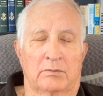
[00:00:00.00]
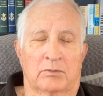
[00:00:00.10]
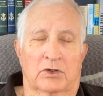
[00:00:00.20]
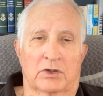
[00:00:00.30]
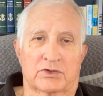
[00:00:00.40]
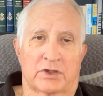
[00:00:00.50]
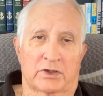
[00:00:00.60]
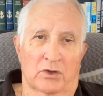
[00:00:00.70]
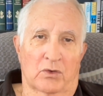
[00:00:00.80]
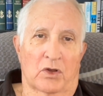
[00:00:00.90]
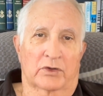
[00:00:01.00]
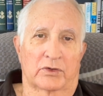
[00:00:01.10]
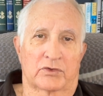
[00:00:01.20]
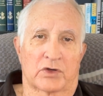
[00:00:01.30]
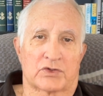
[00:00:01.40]
because they no
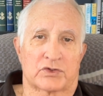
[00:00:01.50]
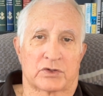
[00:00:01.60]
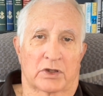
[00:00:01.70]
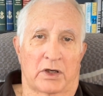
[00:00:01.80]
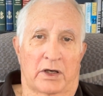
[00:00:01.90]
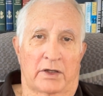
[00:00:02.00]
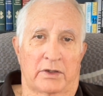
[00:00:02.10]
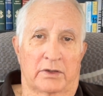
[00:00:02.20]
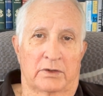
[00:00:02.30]
longer trust in God.